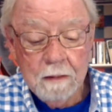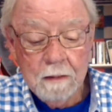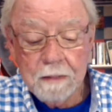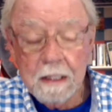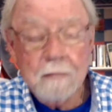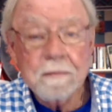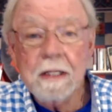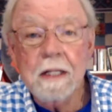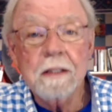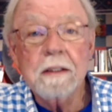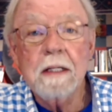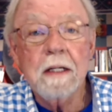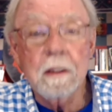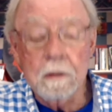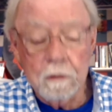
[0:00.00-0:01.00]
But I'm not
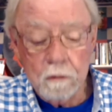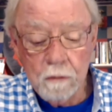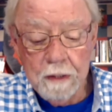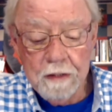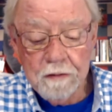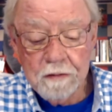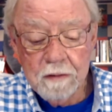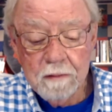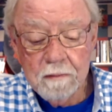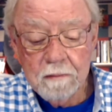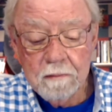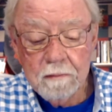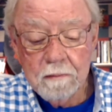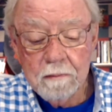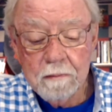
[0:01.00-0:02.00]
eloquent,
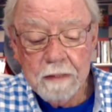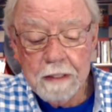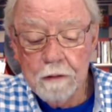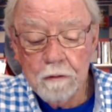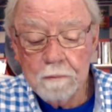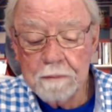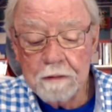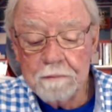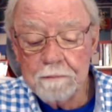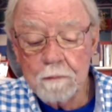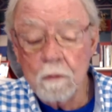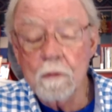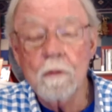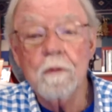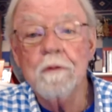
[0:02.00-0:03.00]
neither
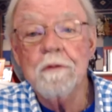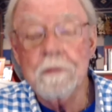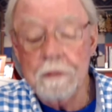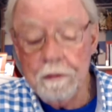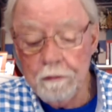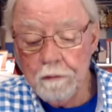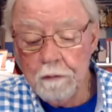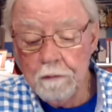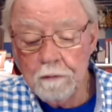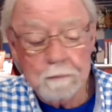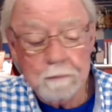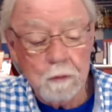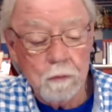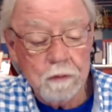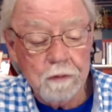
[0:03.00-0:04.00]
before or since you've
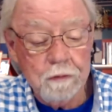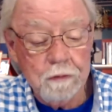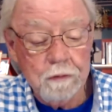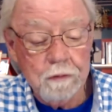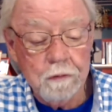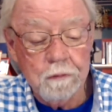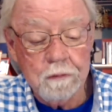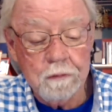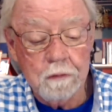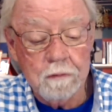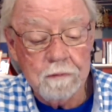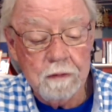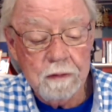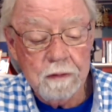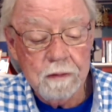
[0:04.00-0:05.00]
spoken to your
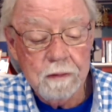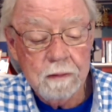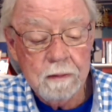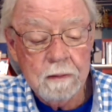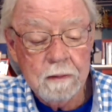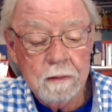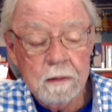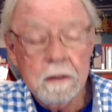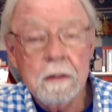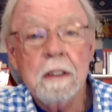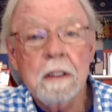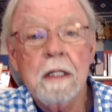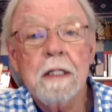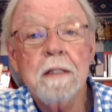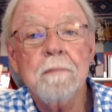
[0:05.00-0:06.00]
servant.
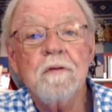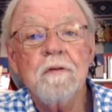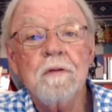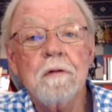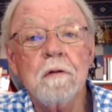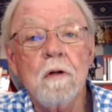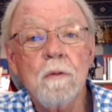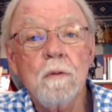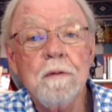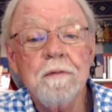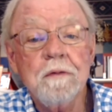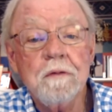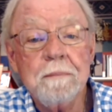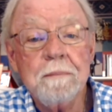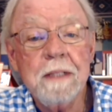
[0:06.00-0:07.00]
I am slow of
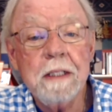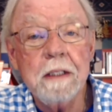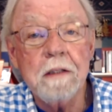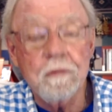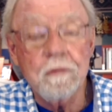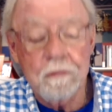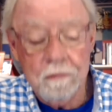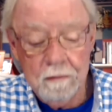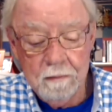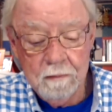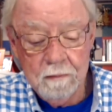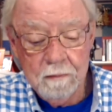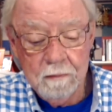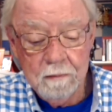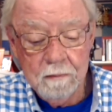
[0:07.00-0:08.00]
speech
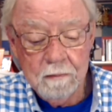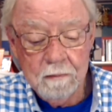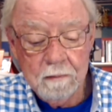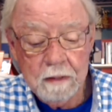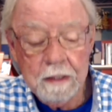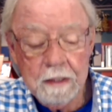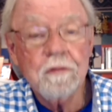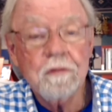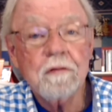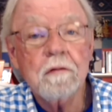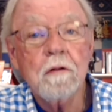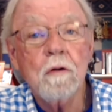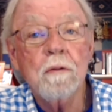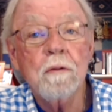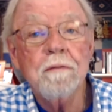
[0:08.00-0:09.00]
and
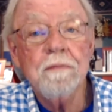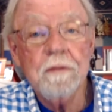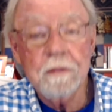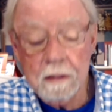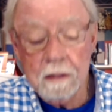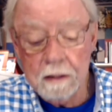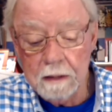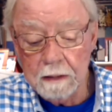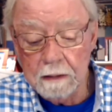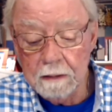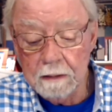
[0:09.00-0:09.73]
slow of tongue.